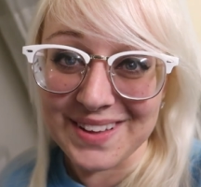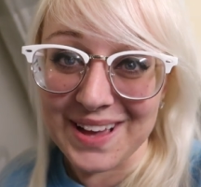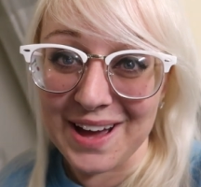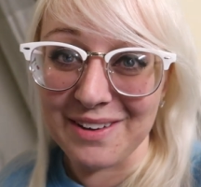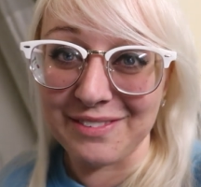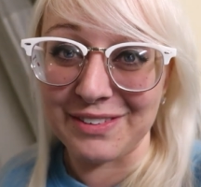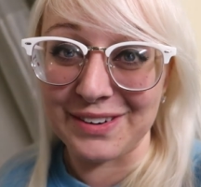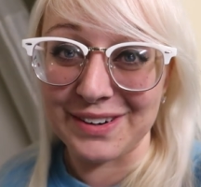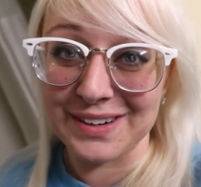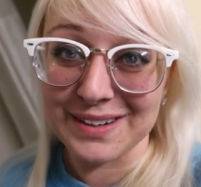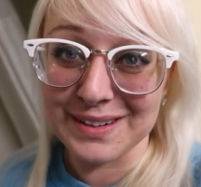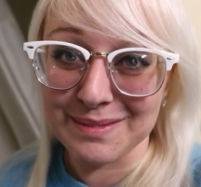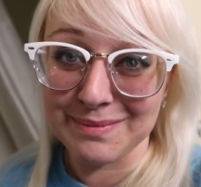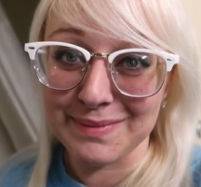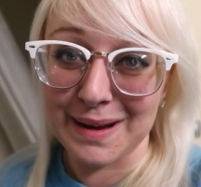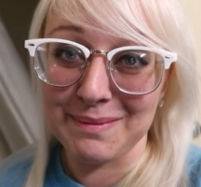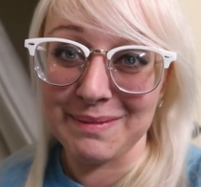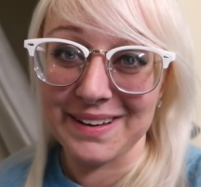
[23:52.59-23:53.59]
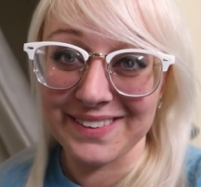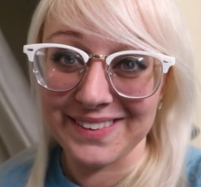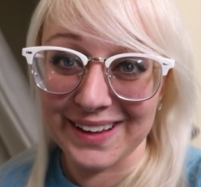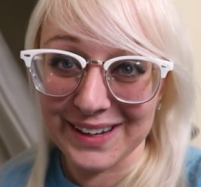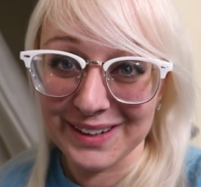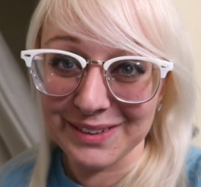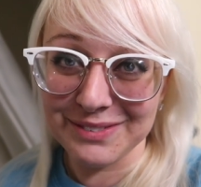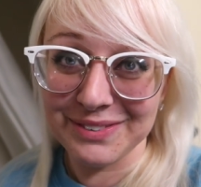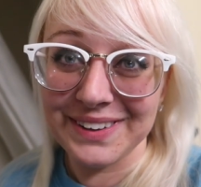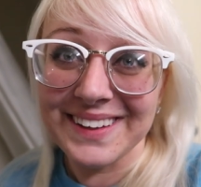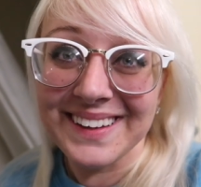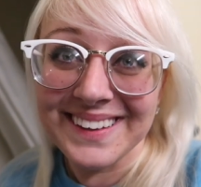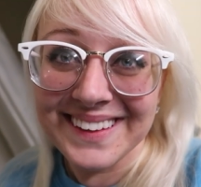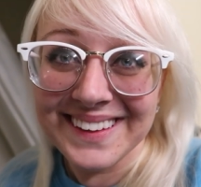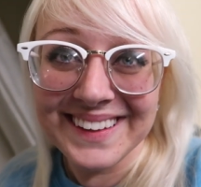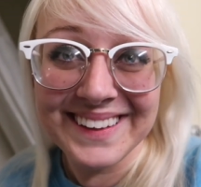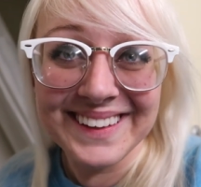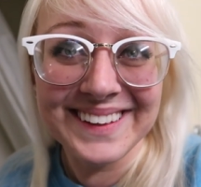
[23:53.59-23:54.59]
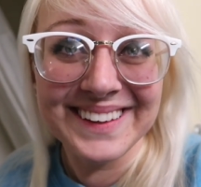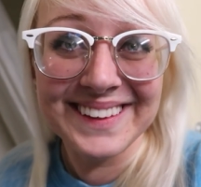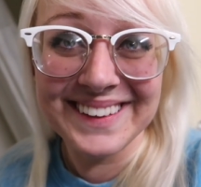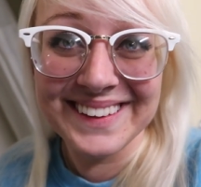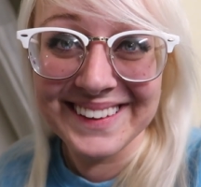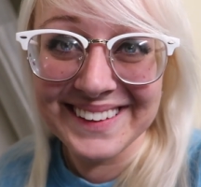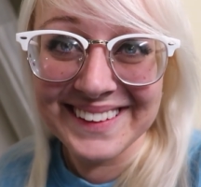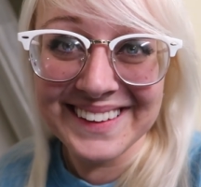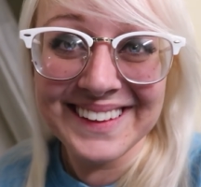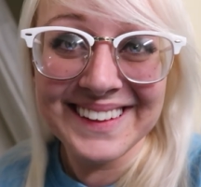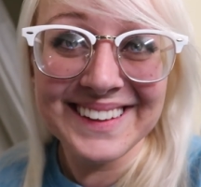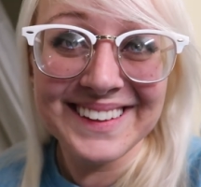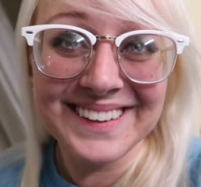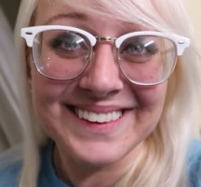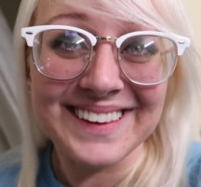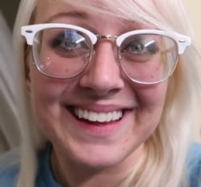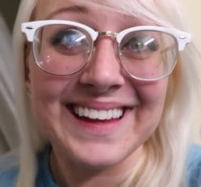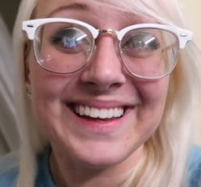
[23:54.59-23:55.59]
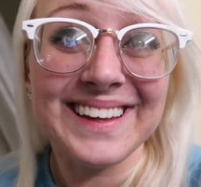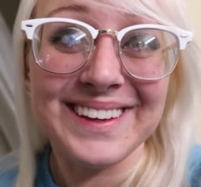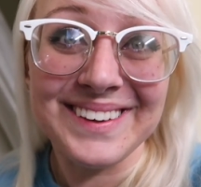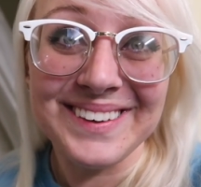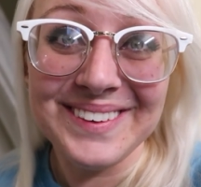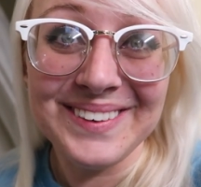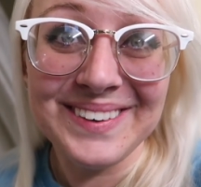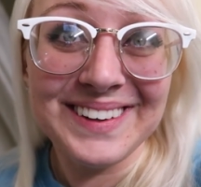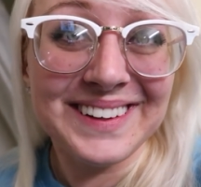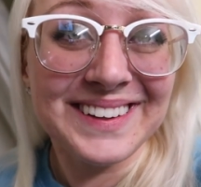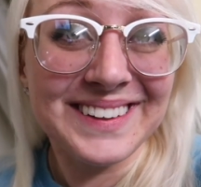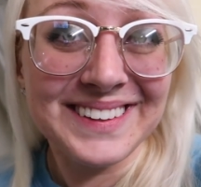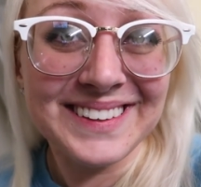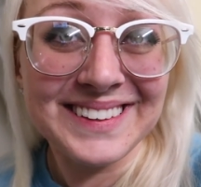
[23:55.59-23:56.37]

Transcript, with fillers: ever by myself. Thank you.